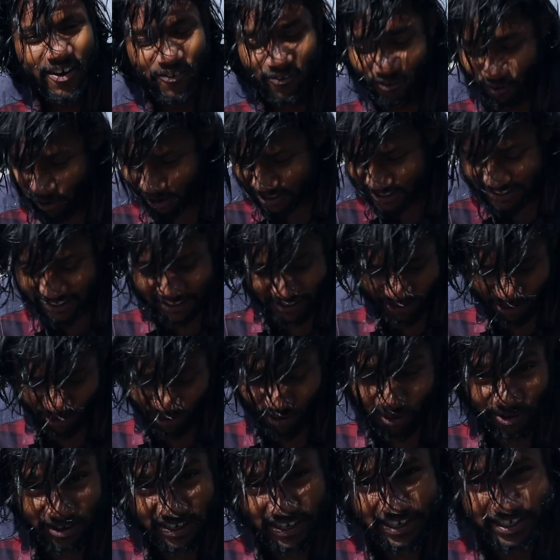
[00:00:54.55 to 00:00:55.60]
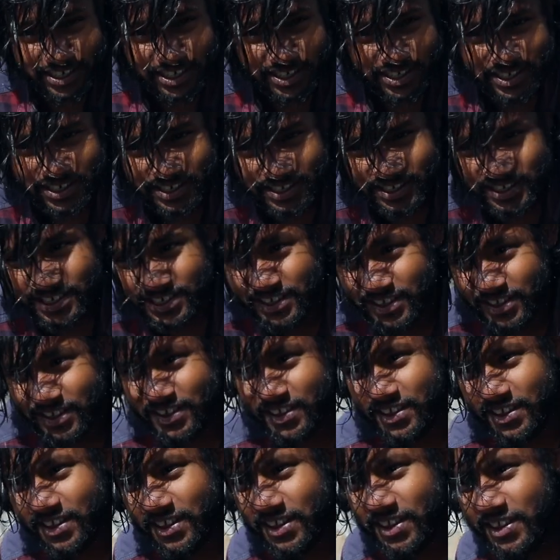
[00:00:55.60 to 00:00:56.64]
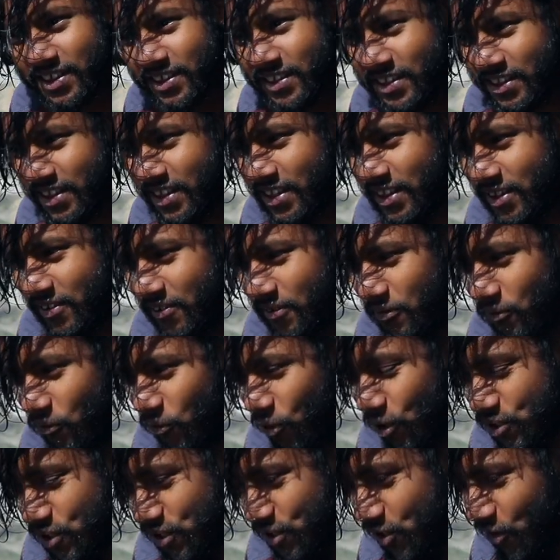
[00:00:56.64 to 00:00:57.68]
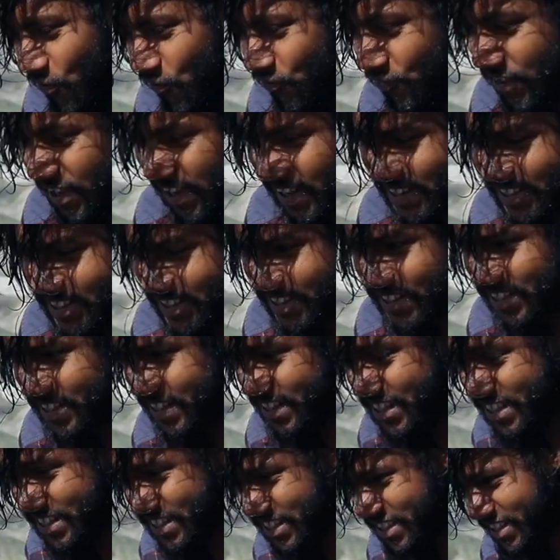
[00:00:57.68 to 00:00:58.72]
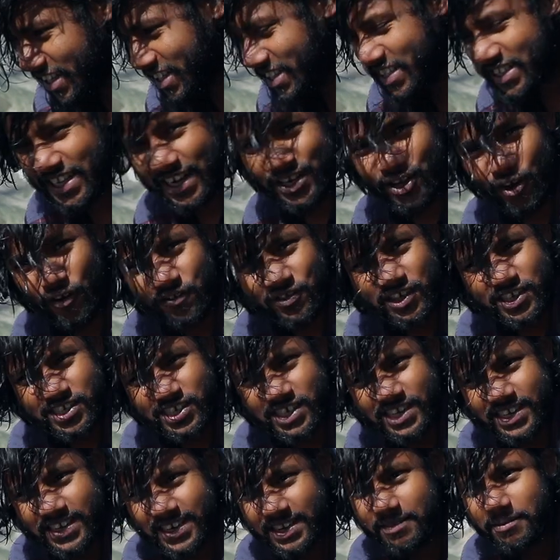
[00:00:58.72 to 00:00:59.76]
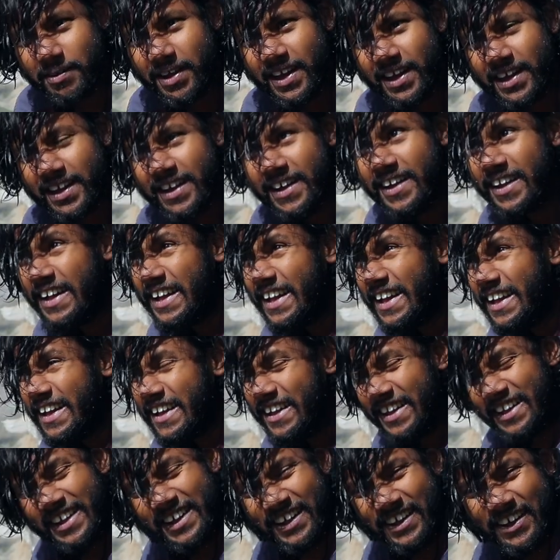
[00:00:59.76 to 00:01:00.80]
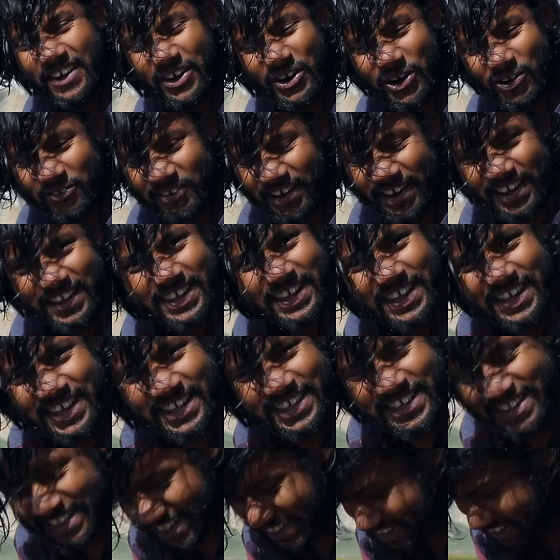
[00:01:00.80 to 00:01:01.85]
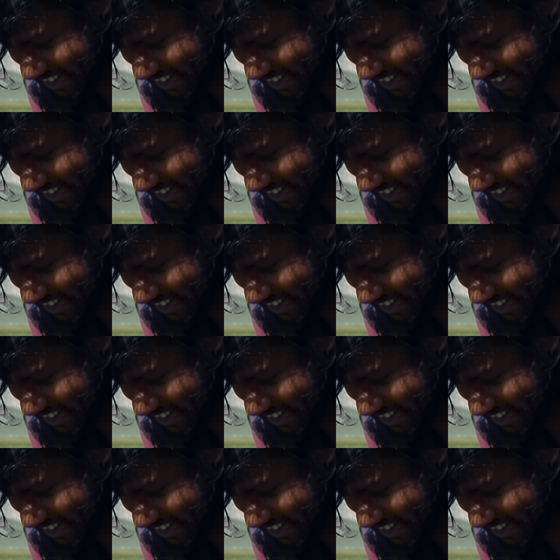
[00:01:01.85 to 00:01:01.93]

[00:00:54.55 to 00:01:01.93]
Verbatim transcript: Washing your own dishes, washing your face just right off the stream oh man this